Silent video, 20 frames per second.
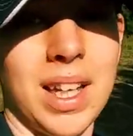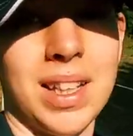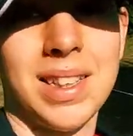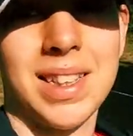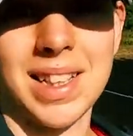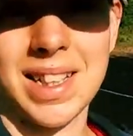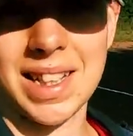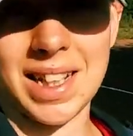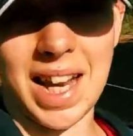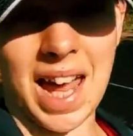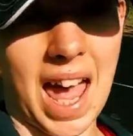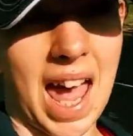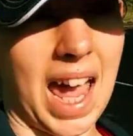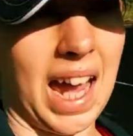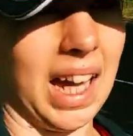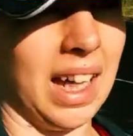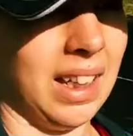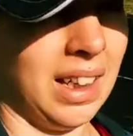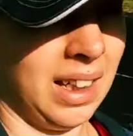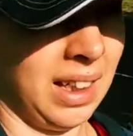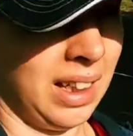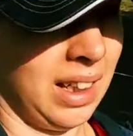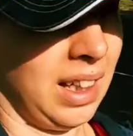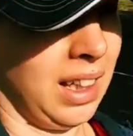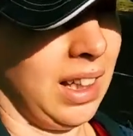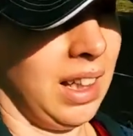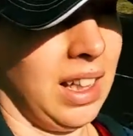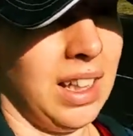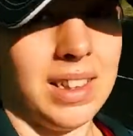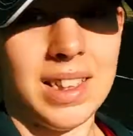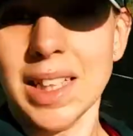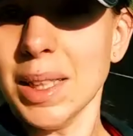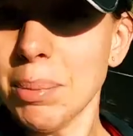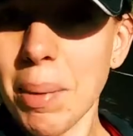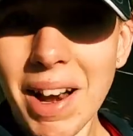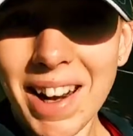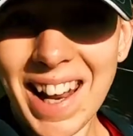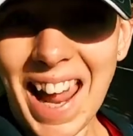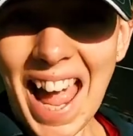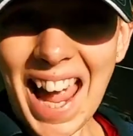to today since
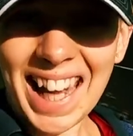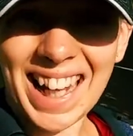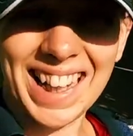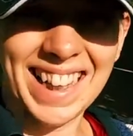Monday.